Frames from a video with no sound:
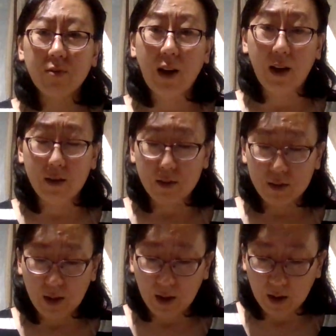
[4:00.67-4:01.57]
fat,
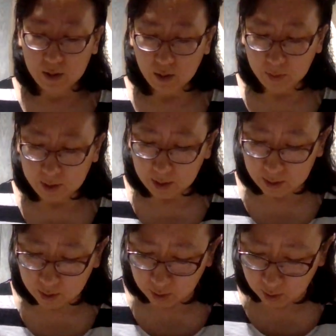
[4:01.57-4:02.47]
and it says
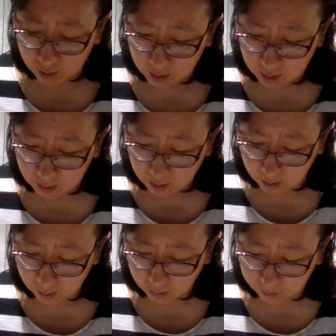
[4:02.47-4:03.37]
here that
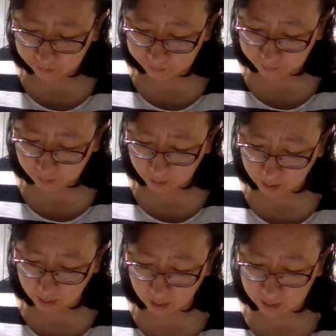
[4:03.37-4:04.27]

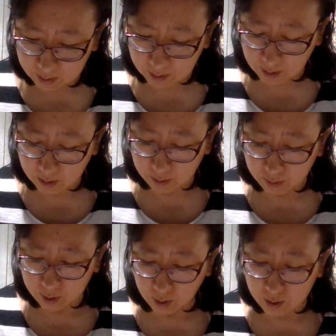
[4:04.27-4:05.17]
it
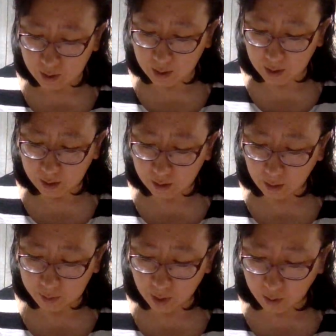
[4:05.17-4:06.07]
results in thickened
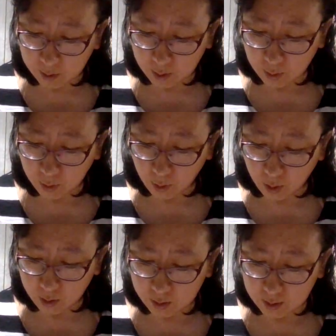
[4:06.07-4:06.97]
abdominal
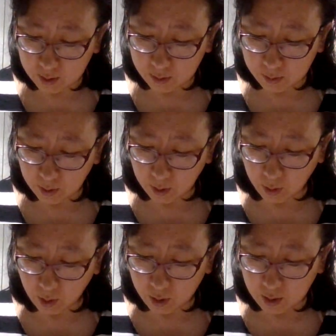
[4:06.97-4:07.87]
wall
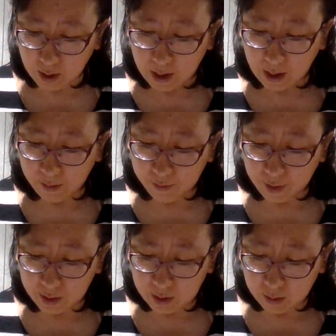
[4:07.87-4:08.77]
and
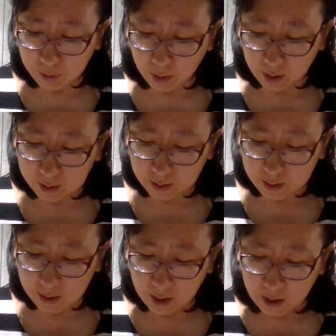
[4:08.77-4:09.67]
fat
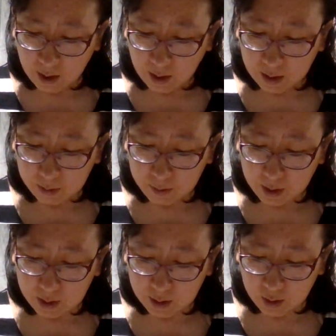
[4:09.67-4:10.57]
deposits in the
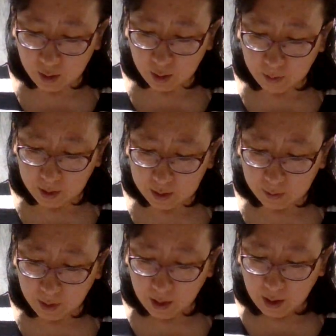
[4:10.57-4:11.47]
mesentery and omentum.
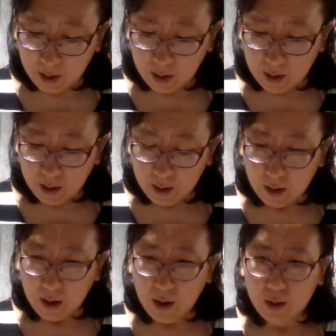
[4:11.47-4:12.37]

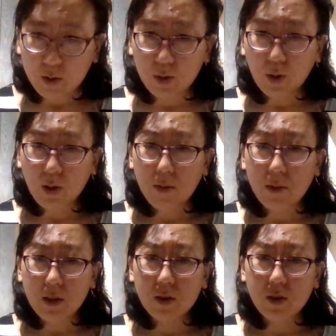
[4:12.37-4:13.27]
I do know that
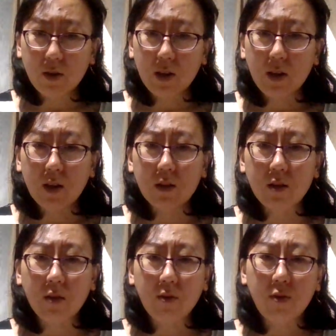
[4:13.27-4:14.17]
mesentery is
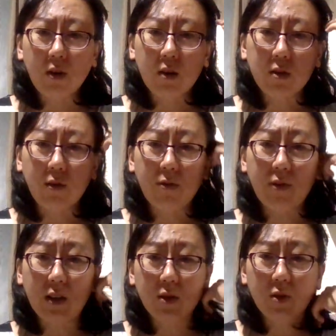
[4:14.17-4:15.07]
a
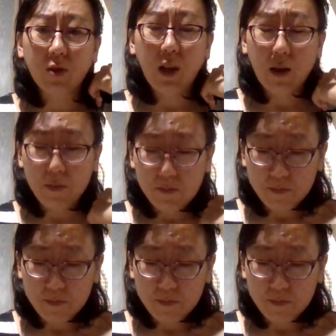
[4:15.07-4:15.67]
vessel name.